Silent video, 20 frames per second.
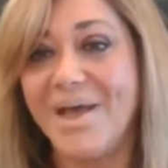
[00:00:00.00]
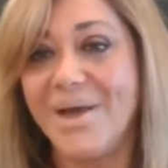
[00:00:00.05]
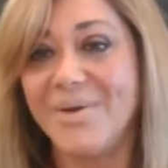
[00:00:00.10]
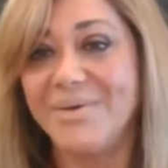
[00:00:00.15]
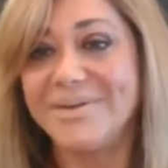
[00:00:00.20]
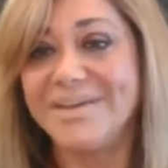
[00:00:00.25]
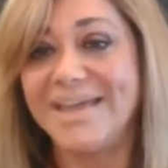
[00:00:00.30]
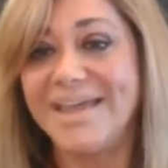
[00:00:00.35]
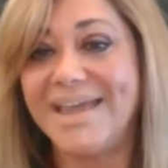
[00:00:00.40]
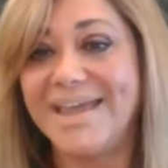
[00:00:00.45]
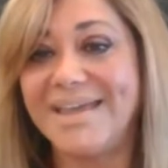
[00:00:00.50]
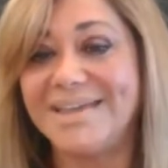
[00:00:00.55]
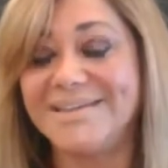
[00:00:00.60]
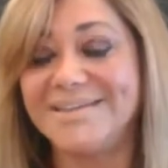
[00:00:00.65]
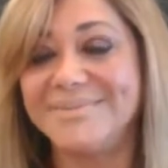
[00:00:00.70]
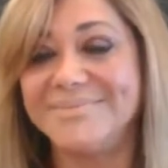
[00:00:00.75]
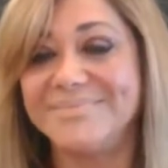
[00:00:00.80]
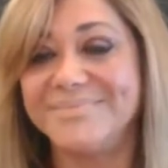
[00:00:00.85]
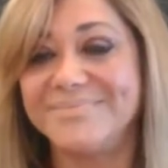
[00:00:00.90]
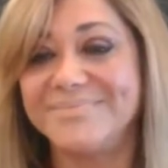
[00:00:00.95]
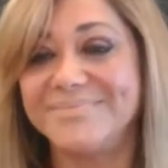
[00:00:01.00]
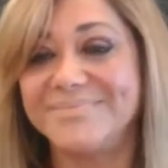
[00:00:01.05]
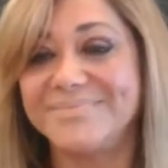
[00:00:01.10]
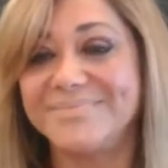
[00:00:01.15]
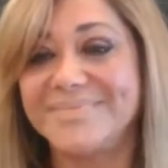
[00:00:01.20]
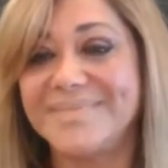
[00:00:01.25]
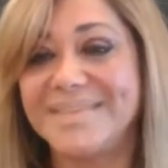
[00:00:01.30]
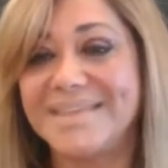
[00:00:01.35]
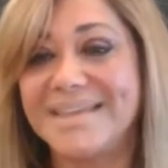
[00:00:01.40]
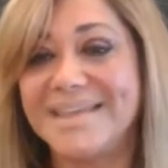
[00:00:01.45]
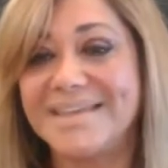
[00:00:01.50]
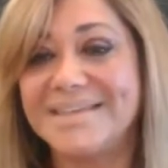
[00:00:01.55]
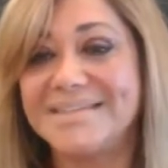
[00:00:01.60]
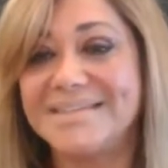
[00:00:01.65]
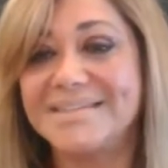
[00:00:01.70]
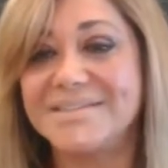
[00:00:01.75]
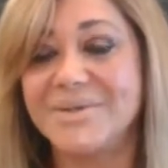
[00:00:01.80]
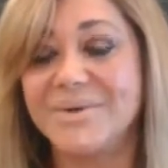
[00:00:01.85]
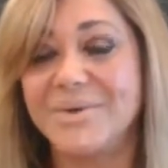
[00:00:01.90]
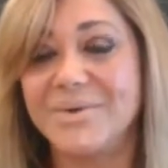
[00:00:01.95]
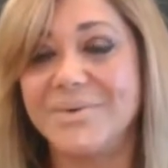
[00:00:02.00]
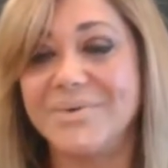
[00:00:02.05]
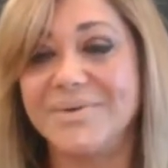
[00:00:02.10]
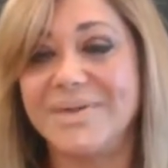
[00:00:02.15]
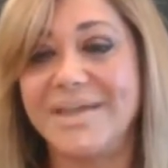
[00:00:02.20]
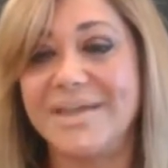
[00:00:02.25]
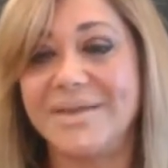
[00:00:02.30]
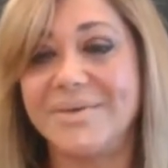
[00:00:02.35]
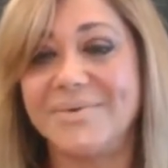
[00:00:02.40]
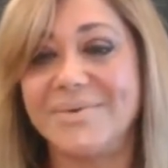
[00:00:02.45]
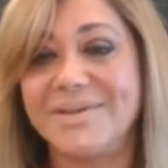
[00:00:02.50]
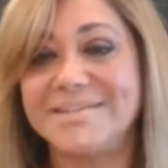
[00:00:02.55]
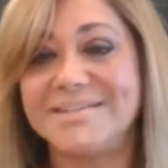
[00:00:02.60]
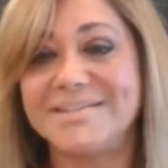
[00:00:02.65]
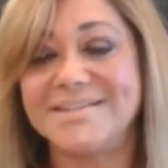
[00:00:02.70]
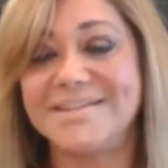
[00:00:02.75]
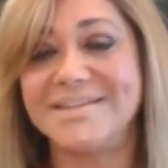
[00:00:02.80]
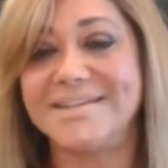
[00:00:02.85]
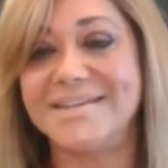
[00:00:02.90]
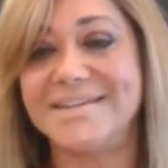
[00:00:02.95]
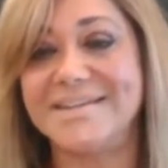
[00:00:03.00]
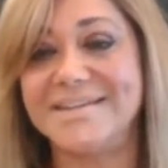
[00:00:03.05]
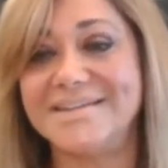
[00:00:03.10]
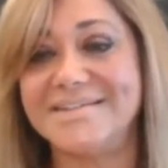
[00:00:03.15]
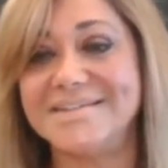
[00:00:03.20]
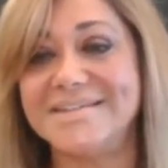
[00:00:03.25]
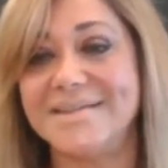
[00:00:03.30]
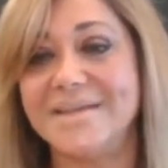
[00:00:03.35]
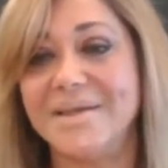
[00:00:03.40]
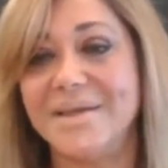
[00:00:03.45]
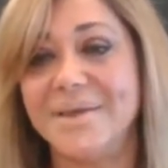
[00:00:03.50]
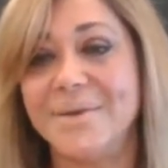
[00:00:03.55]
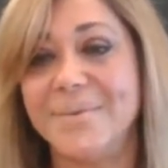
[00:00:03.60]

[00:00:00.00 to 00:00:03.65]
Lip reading: Okay, so a question is,